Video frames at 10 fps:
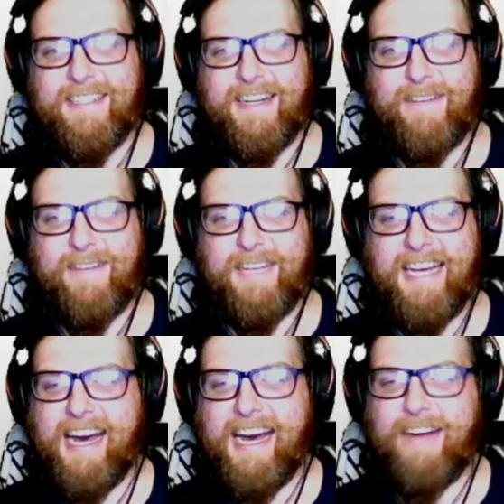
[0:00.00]
But
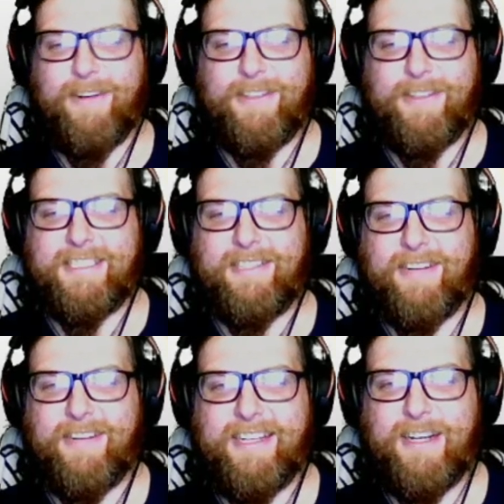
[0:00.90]
yeah, I don't know the
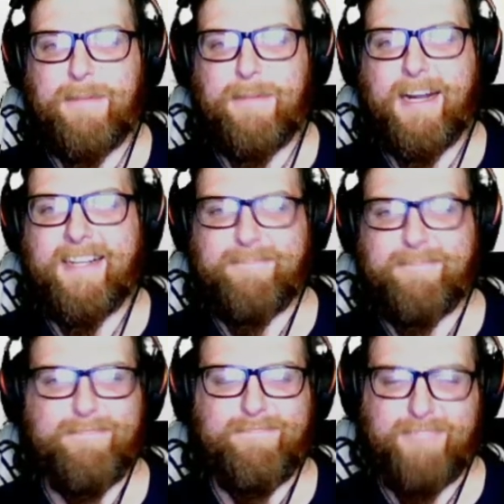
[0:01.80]
story there, but I
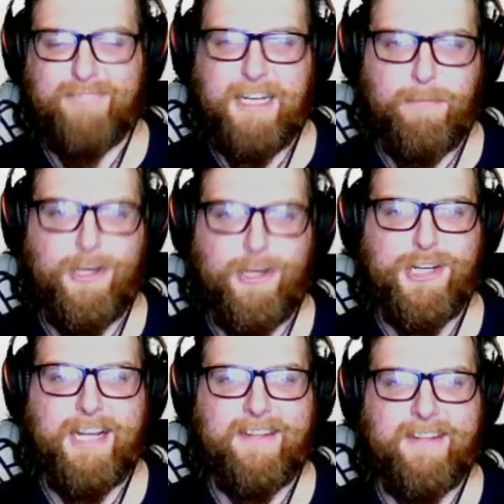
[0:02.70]
can
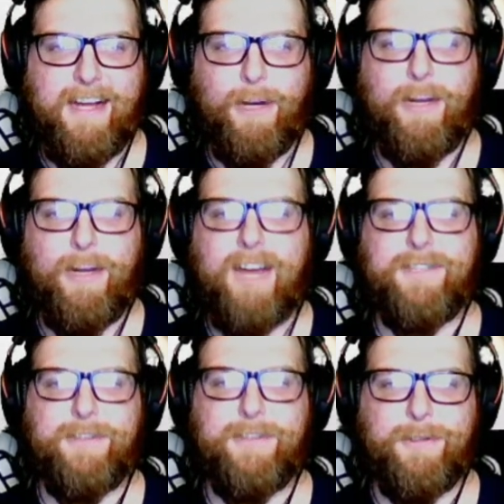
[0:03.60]
appreciate, I know enough
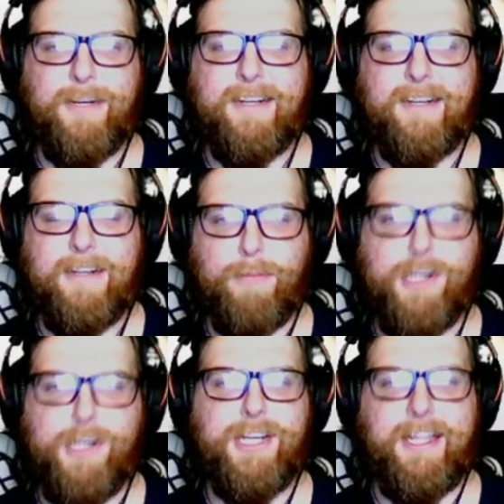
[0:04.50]
to
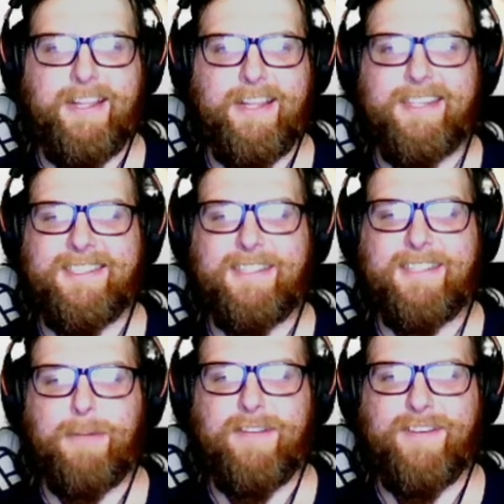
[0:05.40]
appreciate this. That's
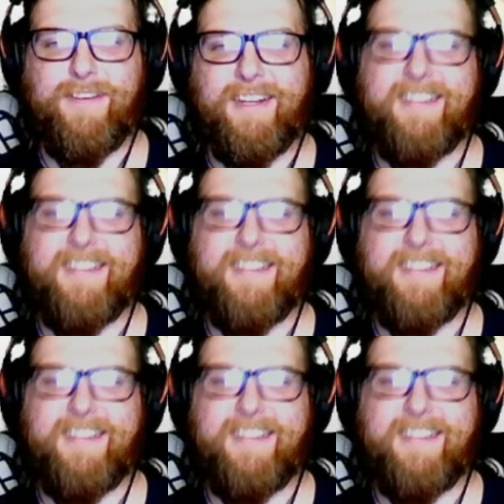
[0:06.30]
pretty funny.